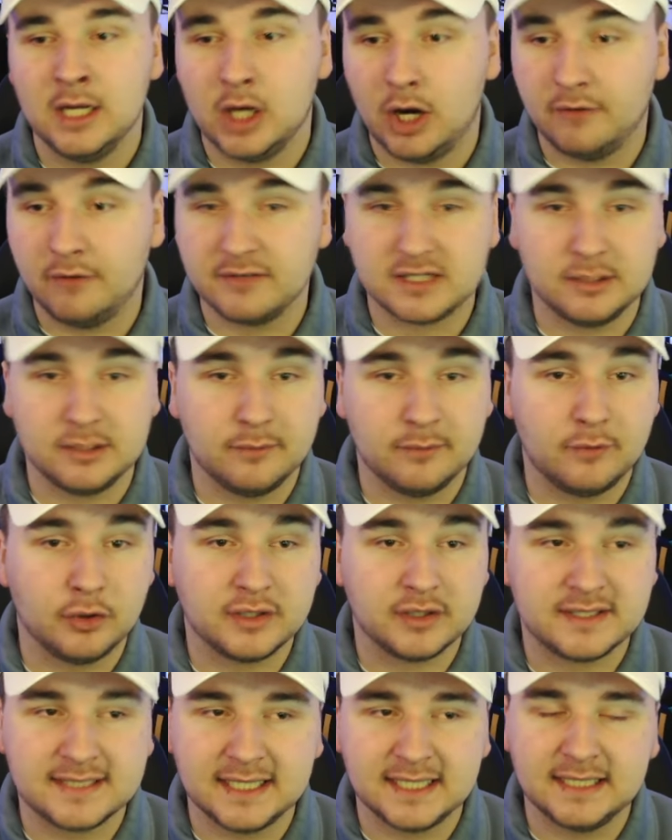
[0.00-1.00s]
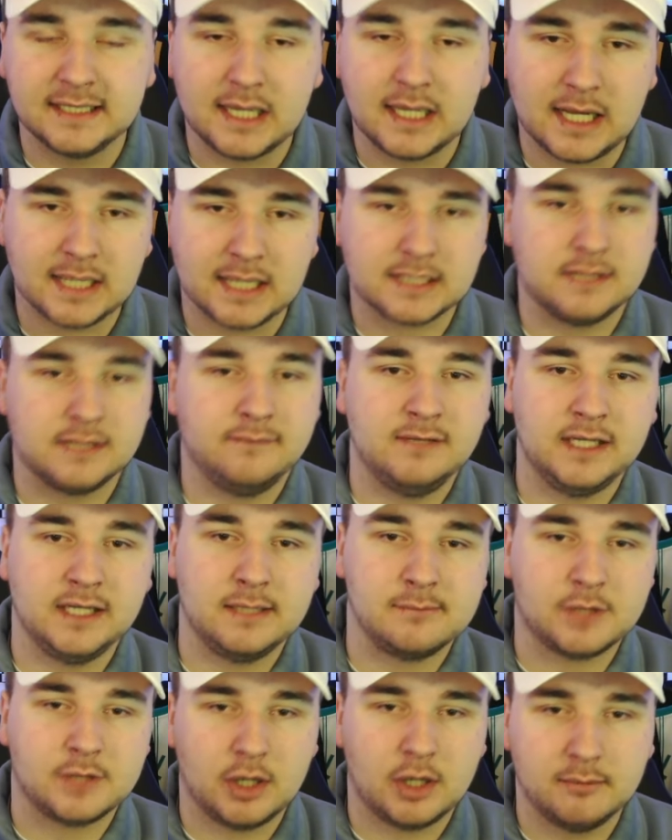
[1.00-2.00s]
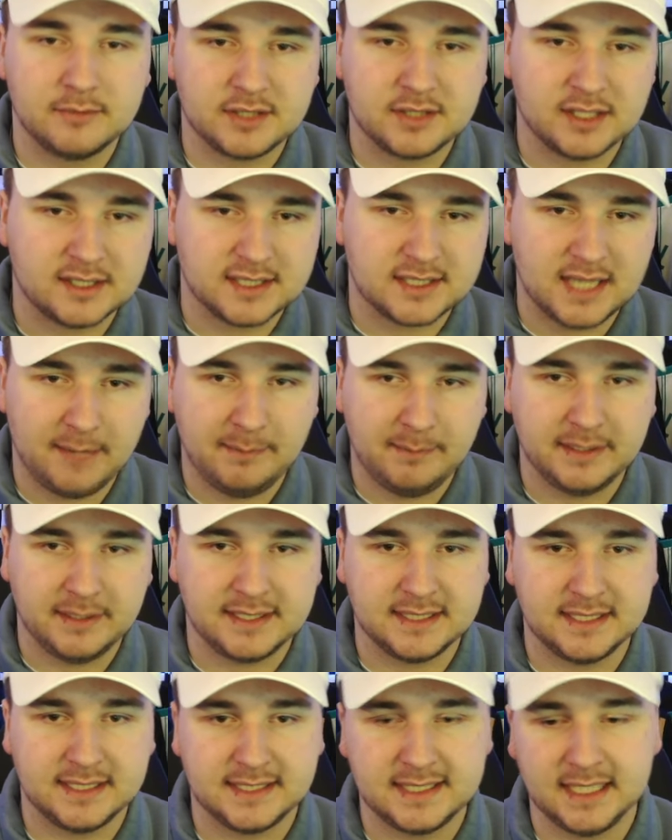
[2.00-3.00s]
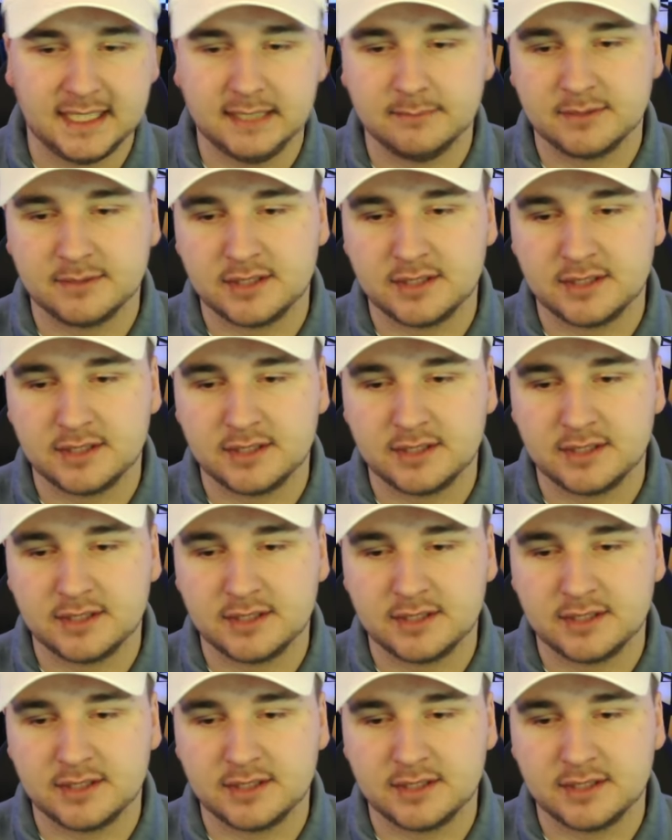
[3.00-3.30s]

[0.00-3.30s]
Obviously, we've already seen the likes of Liam Thompson step into the team.